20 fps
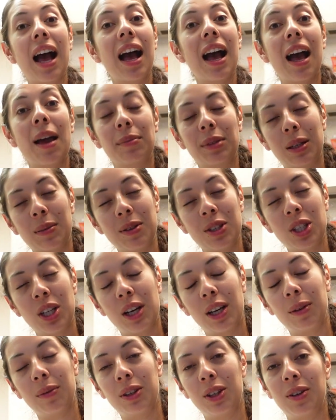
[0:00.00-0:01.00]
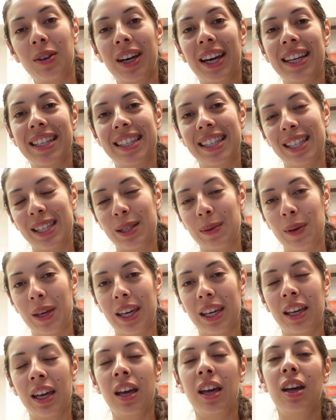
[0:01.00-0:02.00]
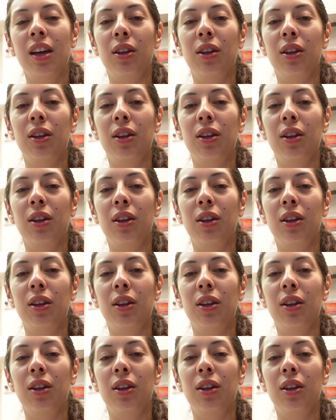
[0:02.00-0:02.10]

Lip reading: I'm going to be sharing with you guys this week